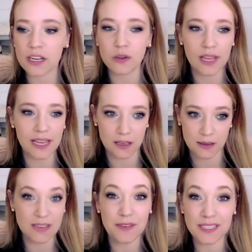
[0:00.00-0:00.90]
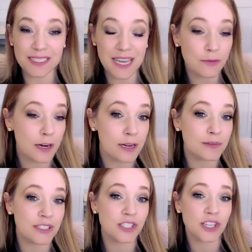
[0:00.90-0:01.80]
you know, like even Dave
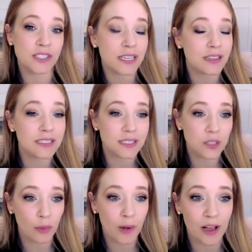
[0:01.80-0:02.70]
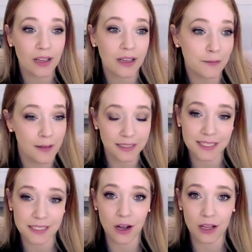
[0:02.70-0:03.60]
Ramsey shows like the snowball
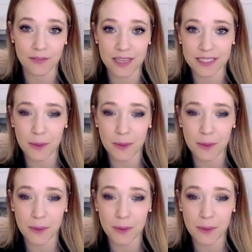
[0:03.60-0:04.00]
effect and all of this,